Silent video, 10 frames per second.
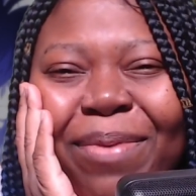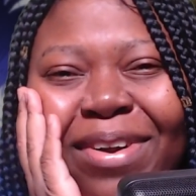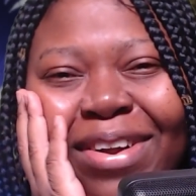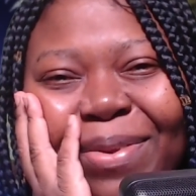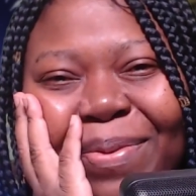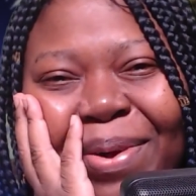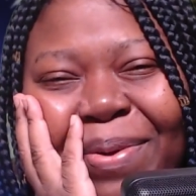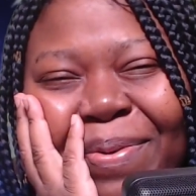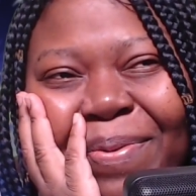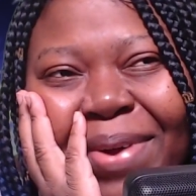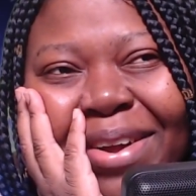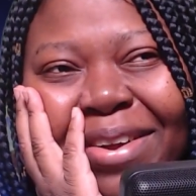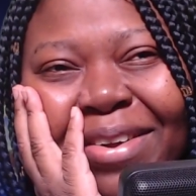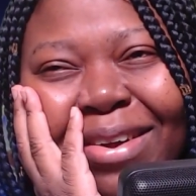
part as well where